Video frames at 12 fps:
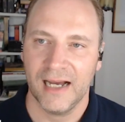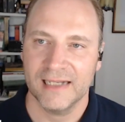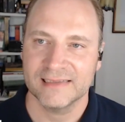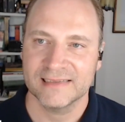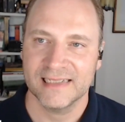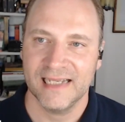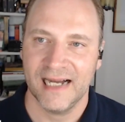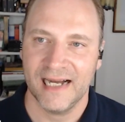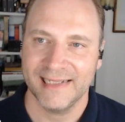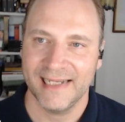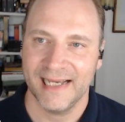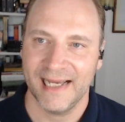I see
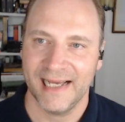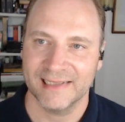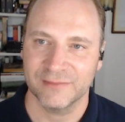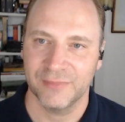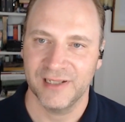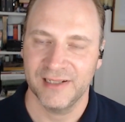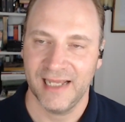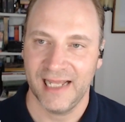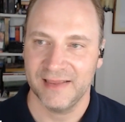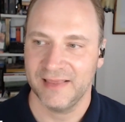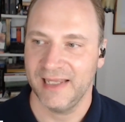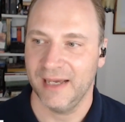Ali has been
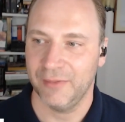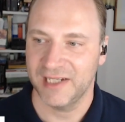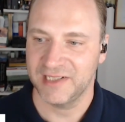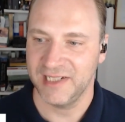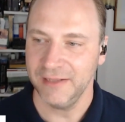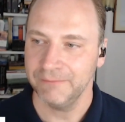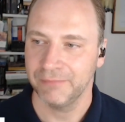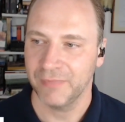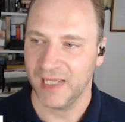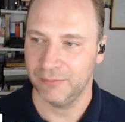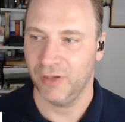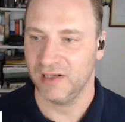at the MIT
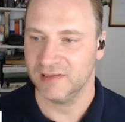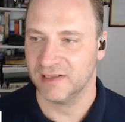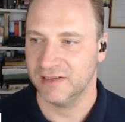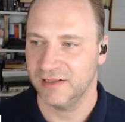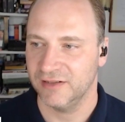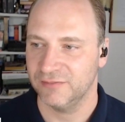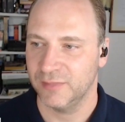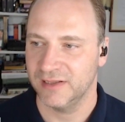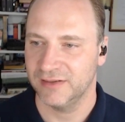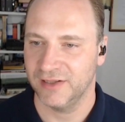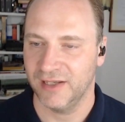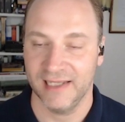in Boston. You've
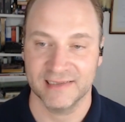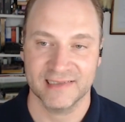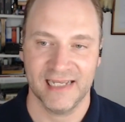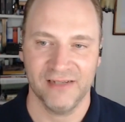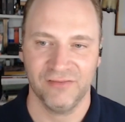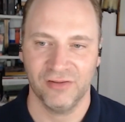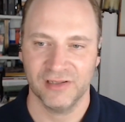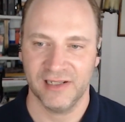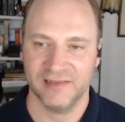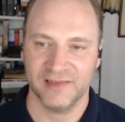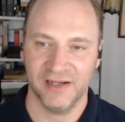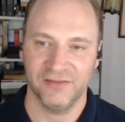been at Stanford.
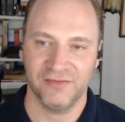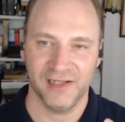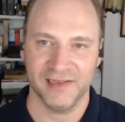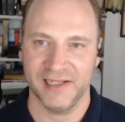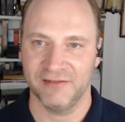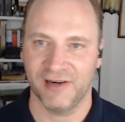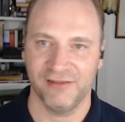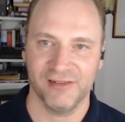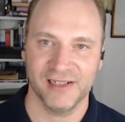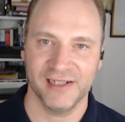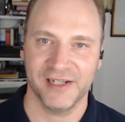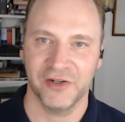Is there a friendly
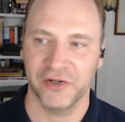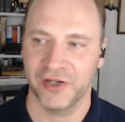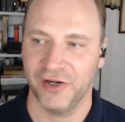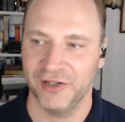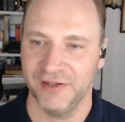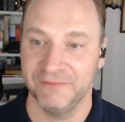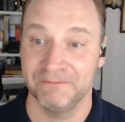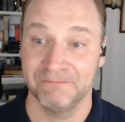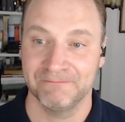rivalry going on?